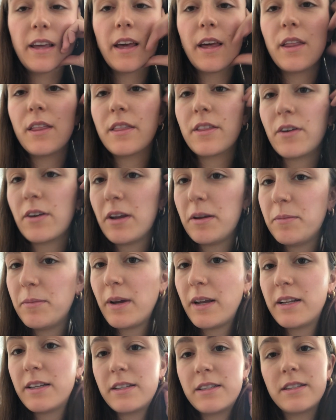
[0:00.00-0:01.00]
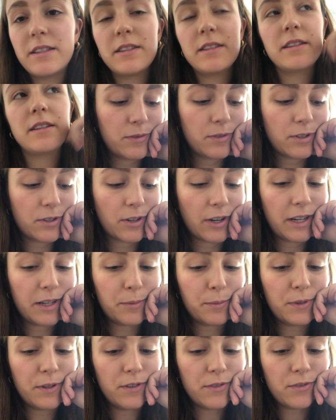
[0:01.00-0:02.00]
thought I might create a
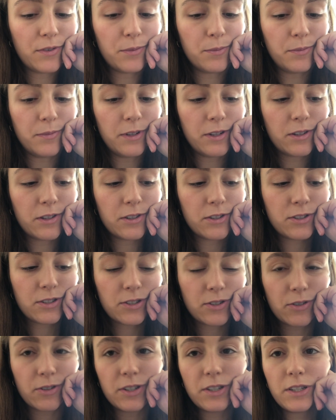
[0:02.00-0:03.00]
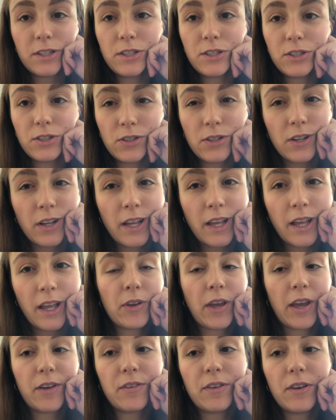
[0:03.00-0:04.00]
bit of a milk storage,
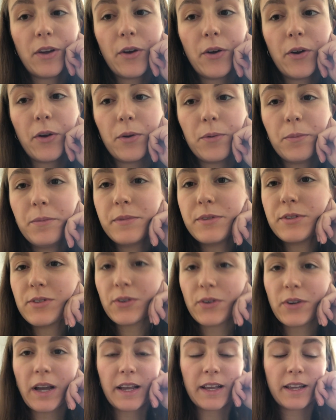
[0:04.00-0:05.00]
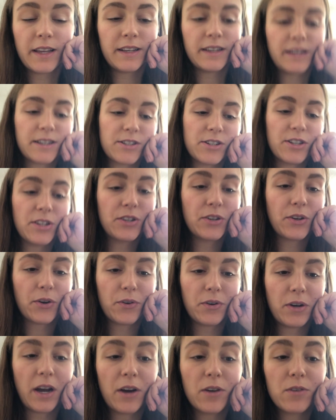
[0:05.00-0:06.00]
have it home, so I can actually
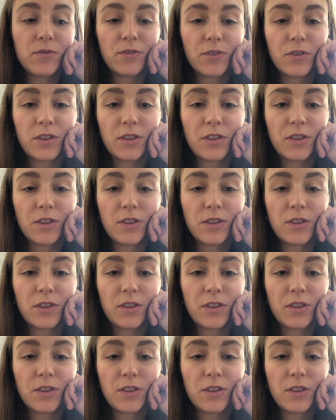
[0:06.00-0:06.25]
go out for